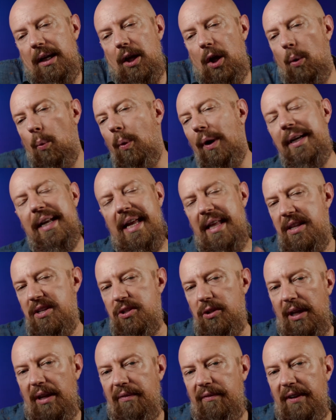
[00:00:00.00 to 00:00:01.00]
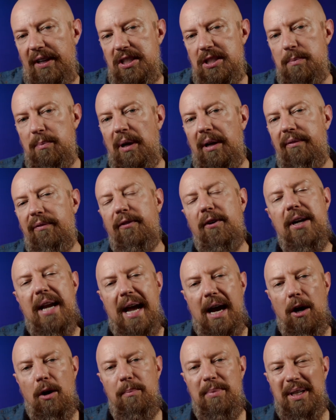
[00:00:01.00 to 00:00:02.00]
One day this will get fixed, but for
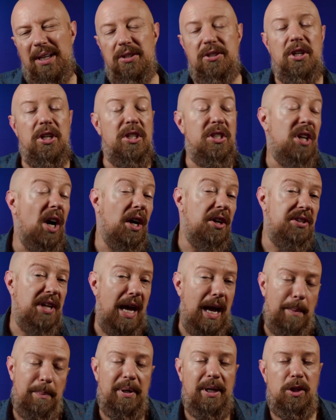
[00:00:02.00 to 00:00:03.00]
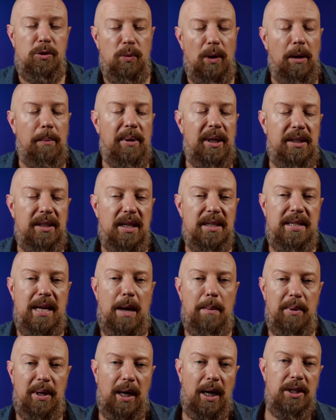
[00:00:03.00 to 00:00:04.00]
now, because it does happen, it's rare, but it does
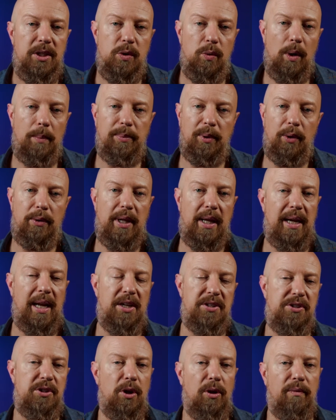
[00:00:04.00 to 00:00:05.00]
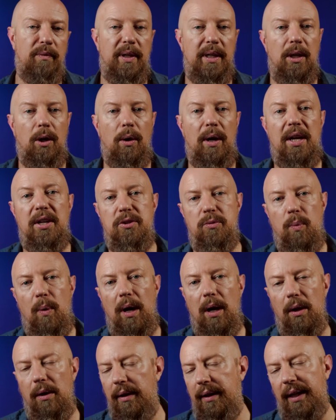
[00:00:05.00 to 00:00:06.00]
happen, I do upload that SDR video as
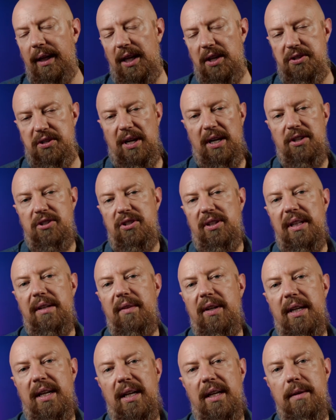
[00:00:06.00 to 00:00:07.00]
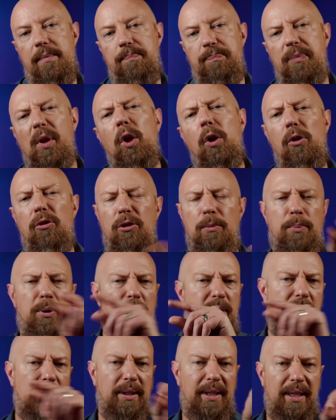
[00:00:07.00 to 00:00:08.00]
well. And like I said, I just leave it hidden. I'll also
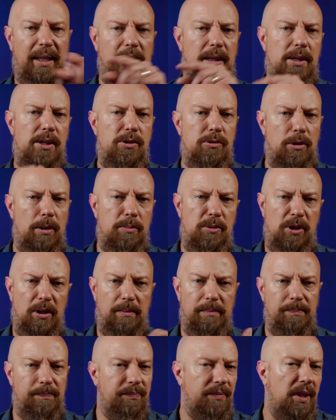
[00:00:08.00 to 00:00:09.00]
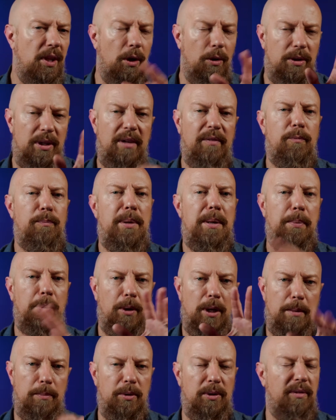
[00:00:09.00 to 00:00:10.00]
put it in the link in the description, you know, give people
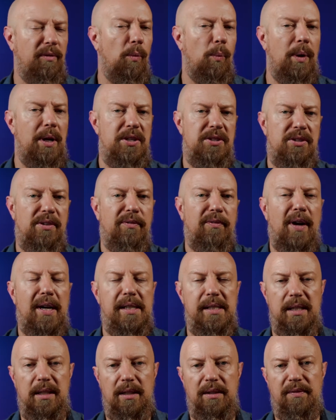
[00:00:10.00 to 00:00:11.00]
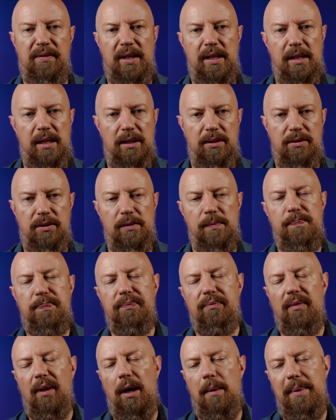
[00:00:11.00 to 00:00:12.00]
a couple of different ways to find it if they need to.
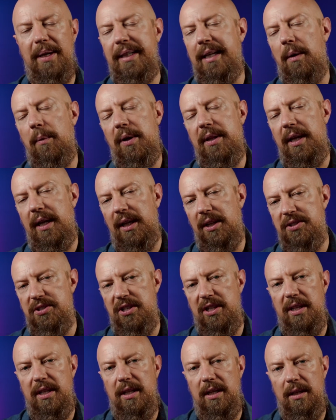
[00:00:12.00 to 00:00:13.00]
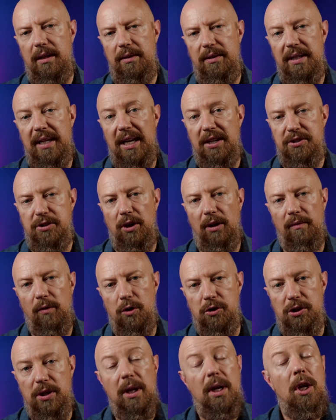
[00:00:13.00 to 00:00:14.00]
And that way they can see the SDR
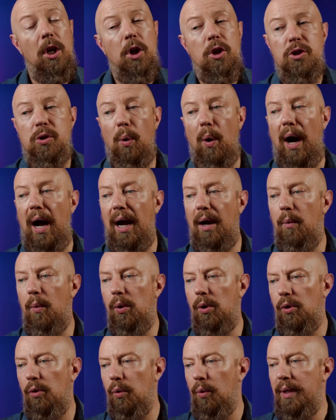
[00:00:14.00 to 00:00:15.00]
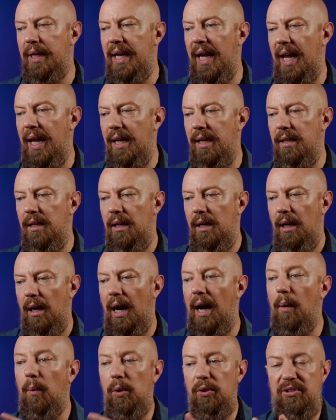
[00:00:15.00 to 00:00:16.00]
version. So I will
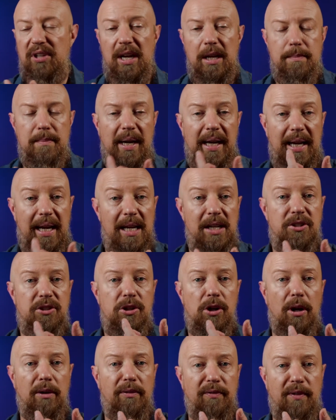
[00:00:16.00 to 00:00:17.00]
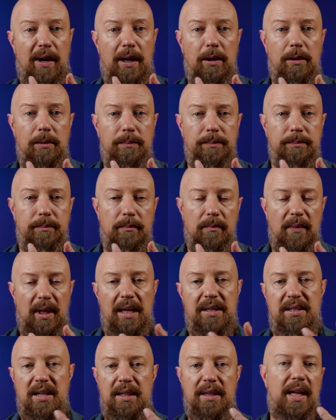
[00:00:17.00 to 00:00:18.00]
take my HDR file
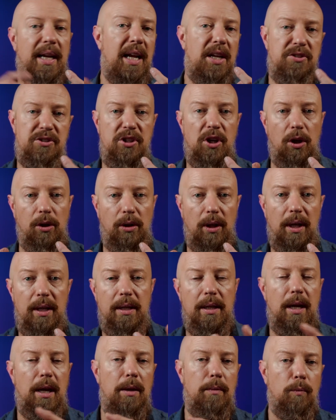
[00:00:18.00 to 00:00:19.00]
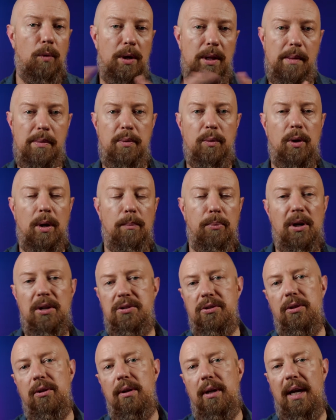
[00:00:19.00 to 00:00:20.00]
and take that SDR LUT and run them through
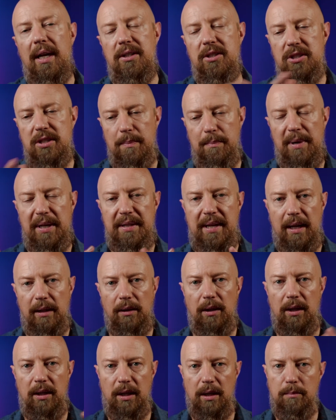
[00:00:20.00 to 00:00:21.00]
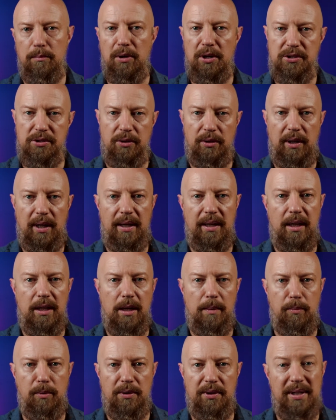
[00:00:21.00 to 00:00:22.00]
Compressor and just embed that LUT in Compressor and end
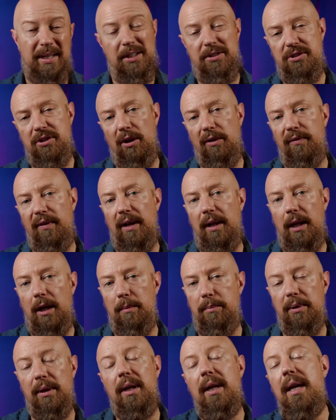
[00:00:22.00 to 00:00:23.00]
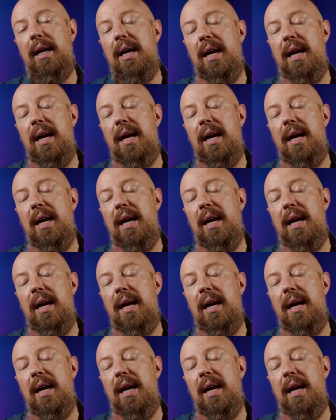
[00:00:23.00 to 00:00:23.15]
up with an SDR file output.